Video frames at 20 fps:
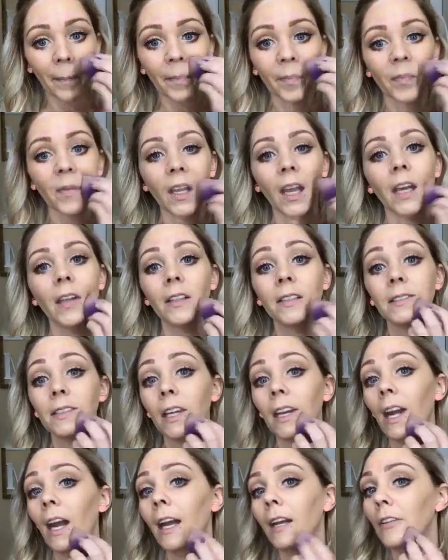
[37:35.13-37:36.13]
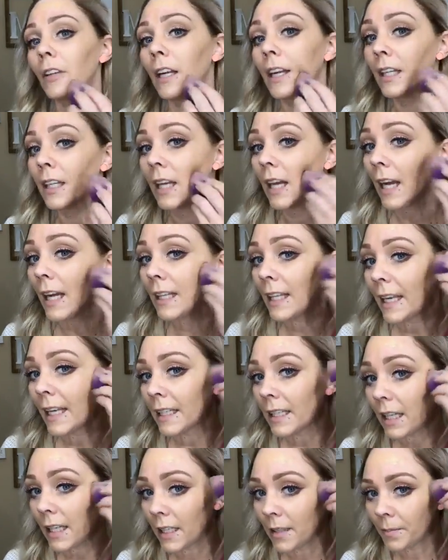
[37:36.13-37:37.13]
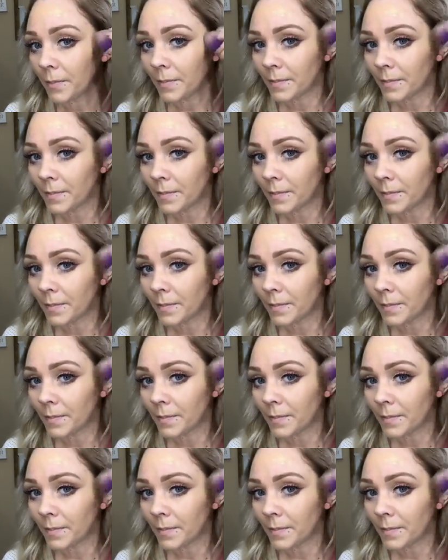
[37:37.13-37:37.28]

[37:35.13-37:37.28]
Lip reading: Callie said, hi, Randy. Hi, Landon.